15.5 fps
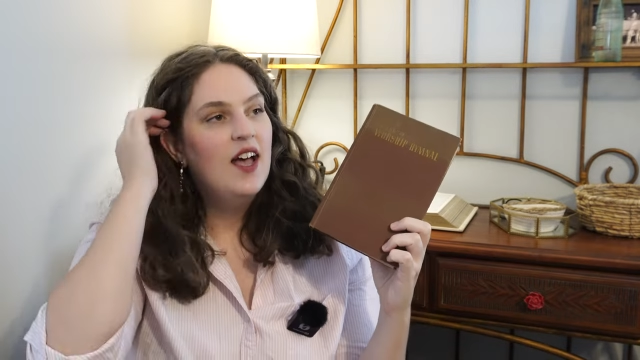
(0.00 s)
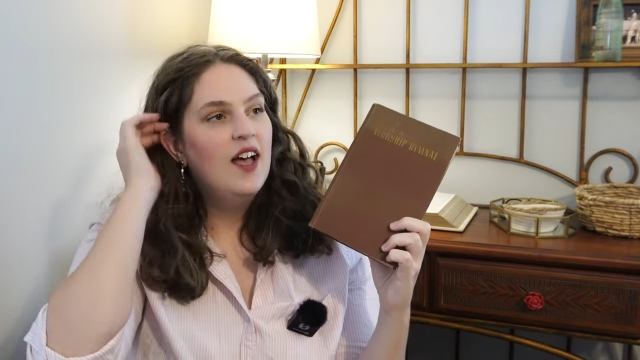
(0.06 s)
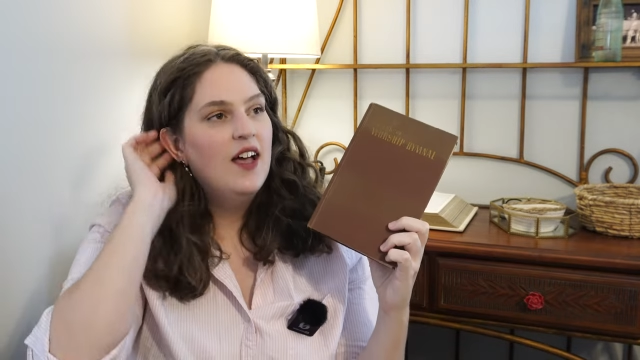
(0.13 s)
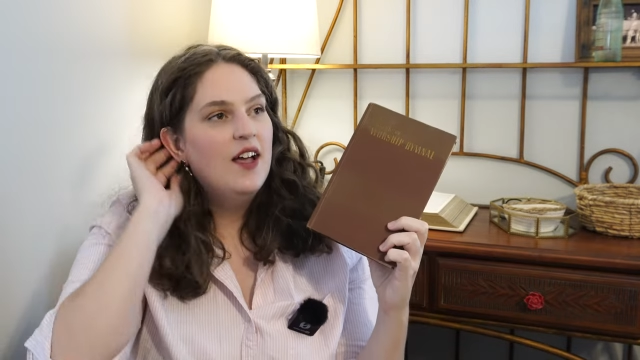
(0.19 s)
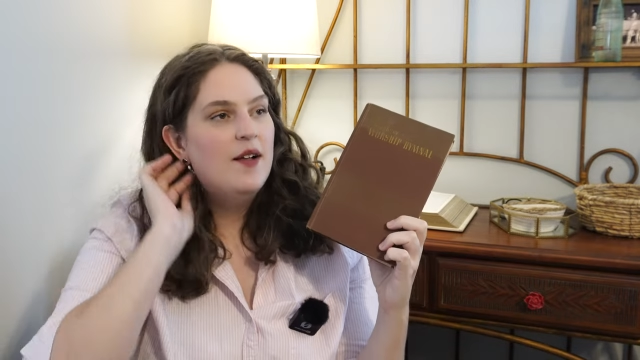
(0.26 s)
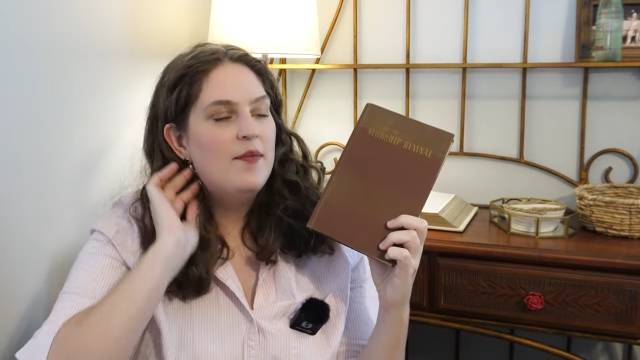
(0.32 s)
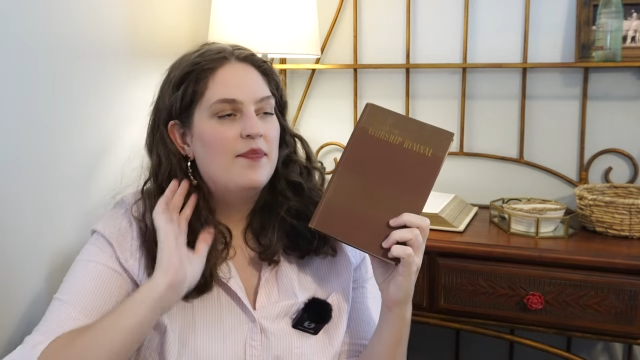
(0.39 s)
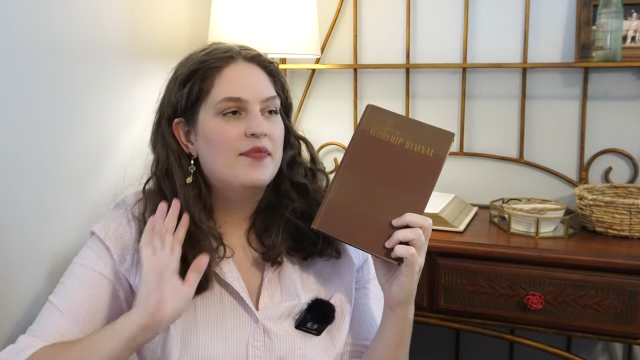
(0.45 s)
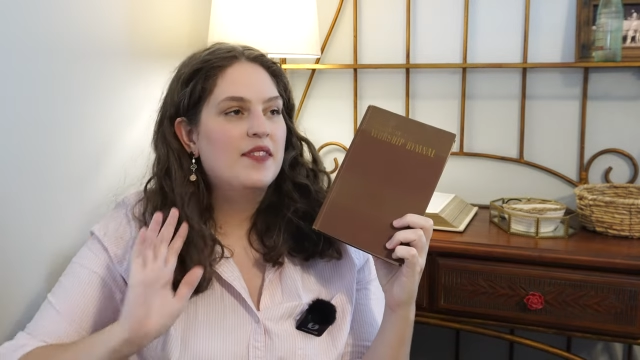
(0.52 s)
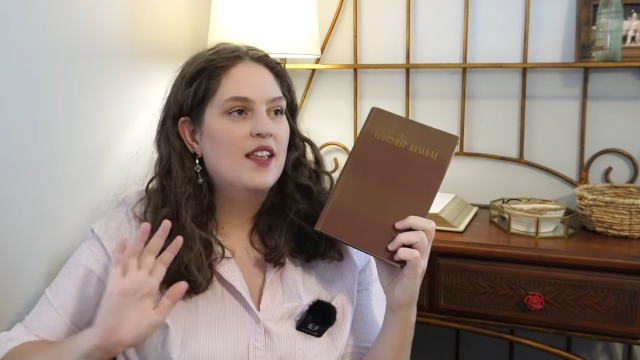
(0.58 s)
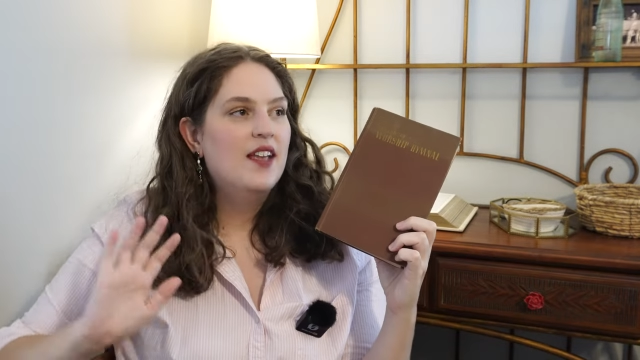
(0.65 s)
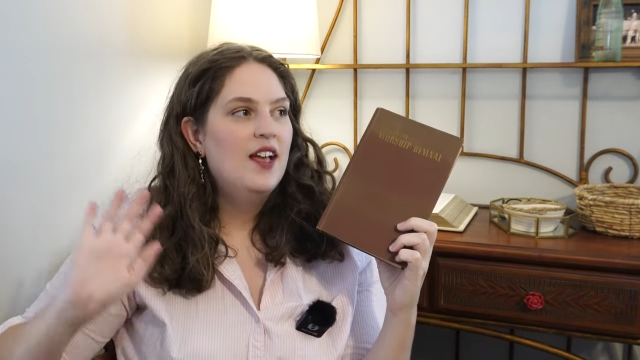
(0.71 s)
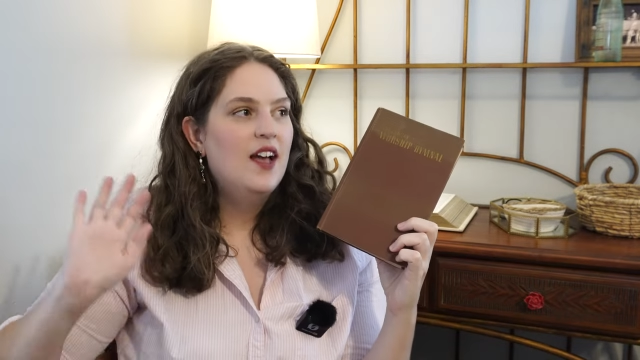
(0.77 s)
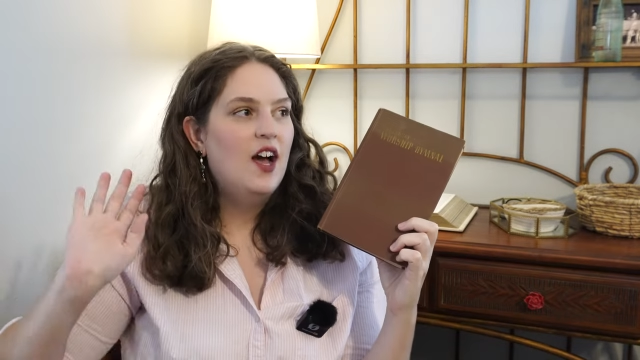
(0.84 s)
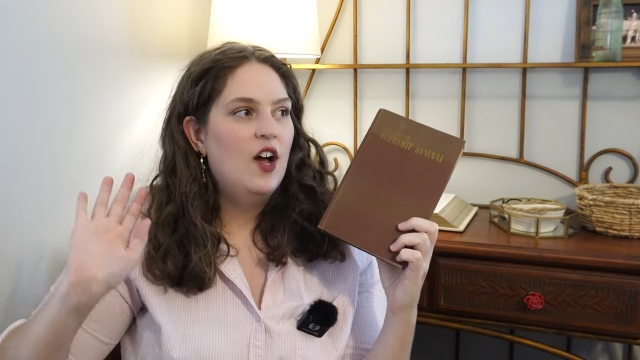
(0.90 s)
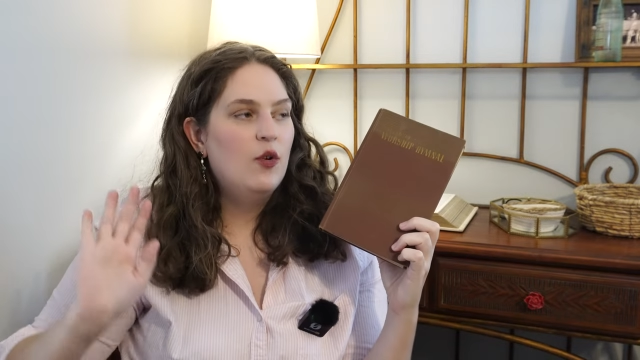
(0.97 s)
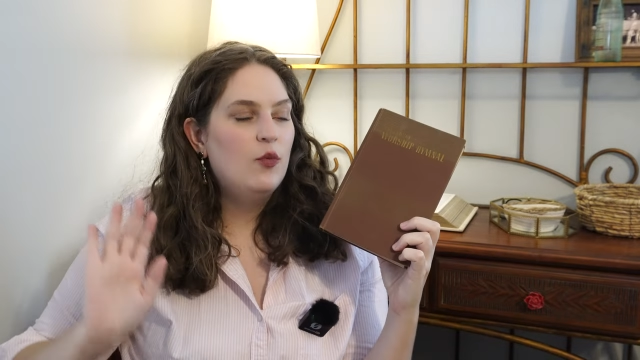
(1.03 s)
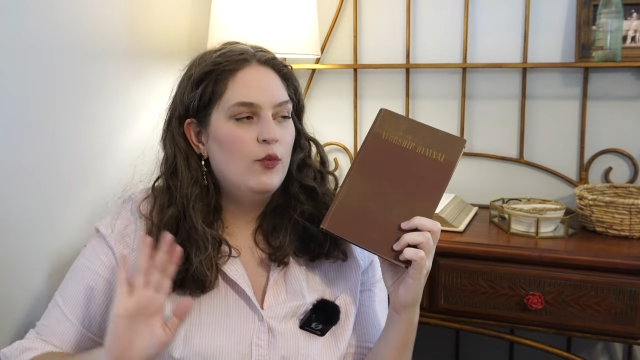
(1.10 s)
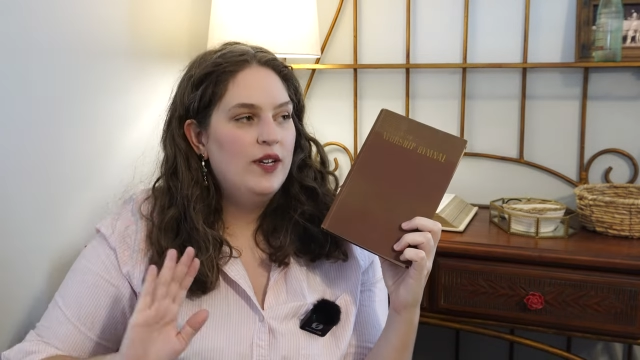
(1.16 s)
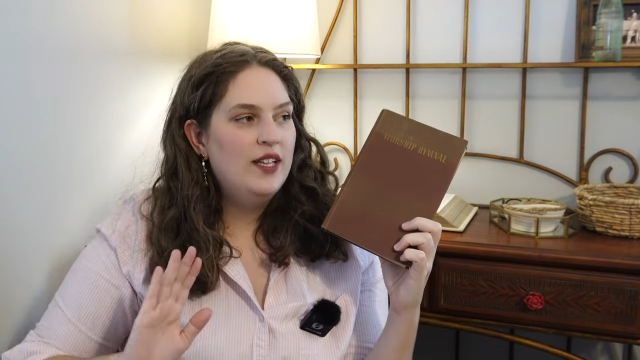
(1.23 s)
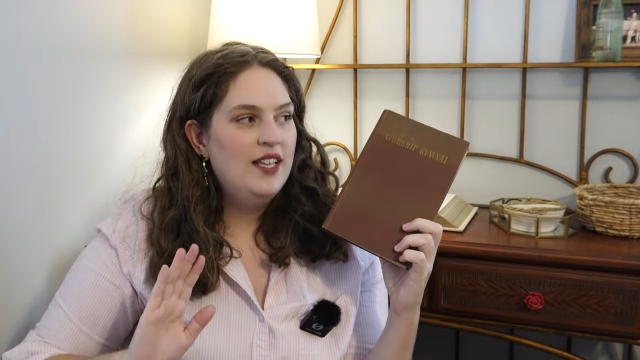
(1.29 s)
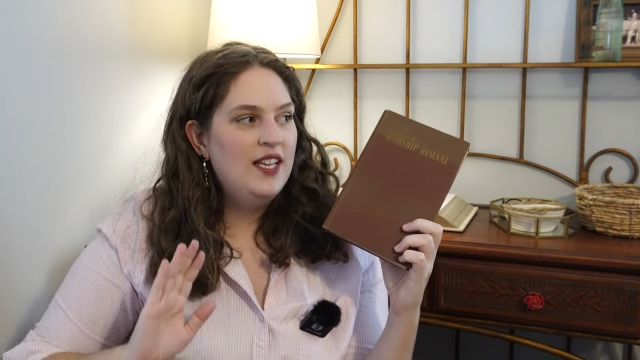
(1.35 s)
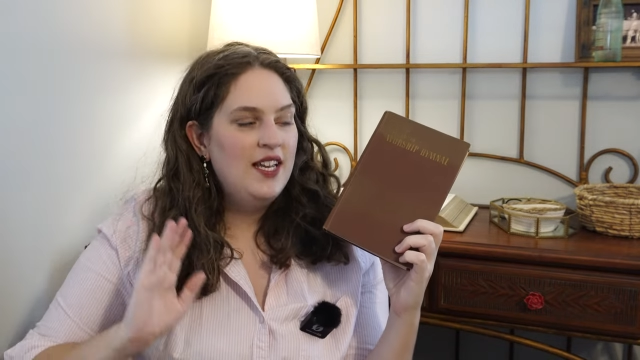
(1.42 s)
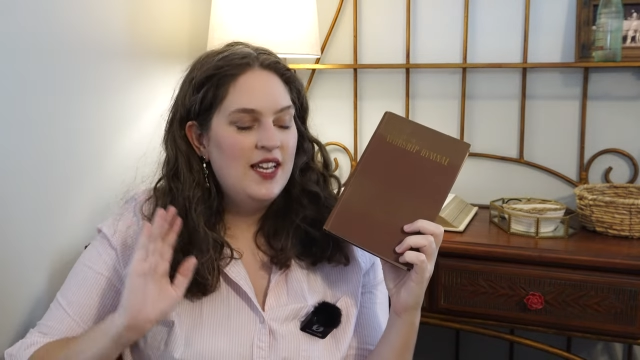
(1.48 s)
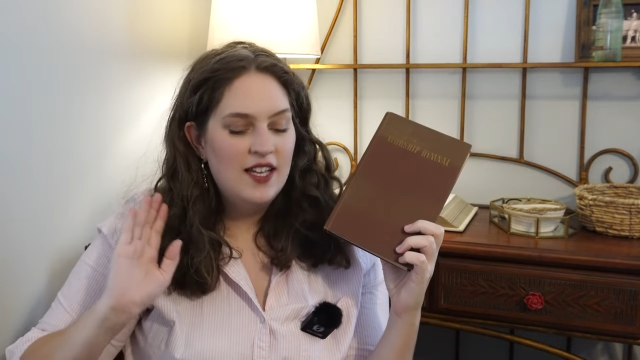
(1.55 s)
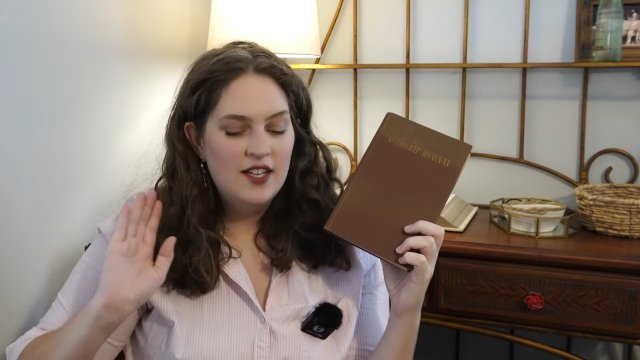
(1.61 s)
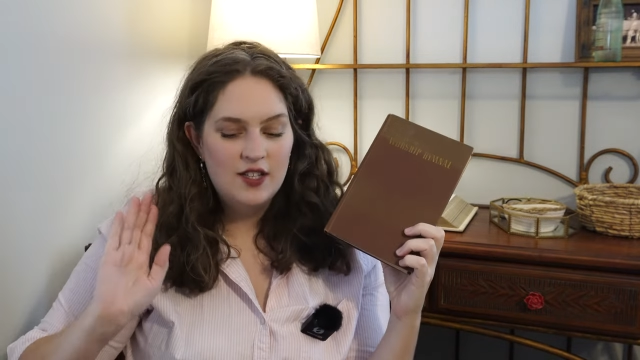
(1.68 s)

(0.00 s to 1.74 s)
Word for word: Um, a really